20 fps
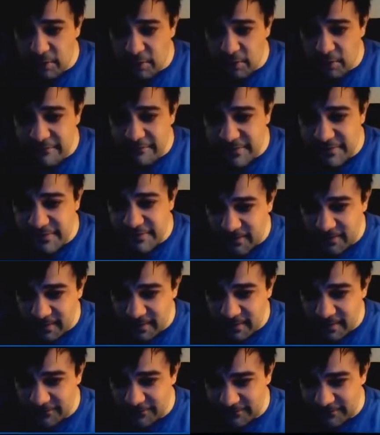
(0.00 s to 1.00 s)
Oh, you
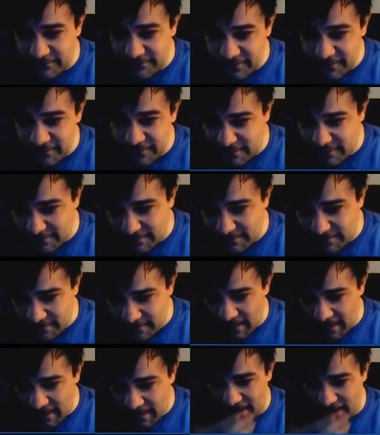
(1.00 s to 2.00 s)
have a subscription?
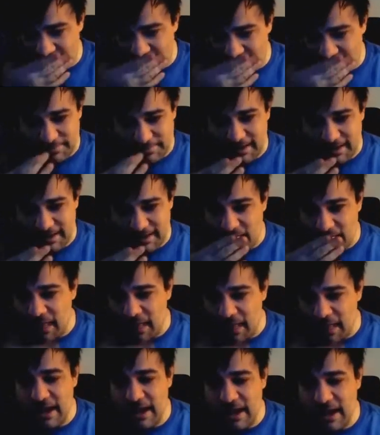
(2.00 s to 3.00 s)
I can't even
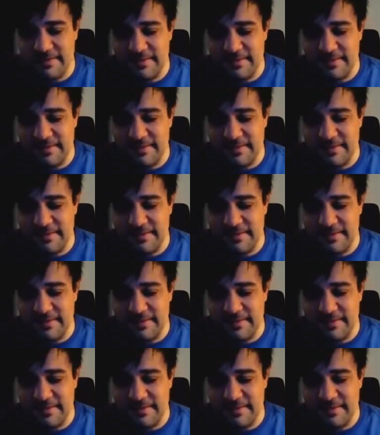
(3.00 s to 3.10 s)
speak.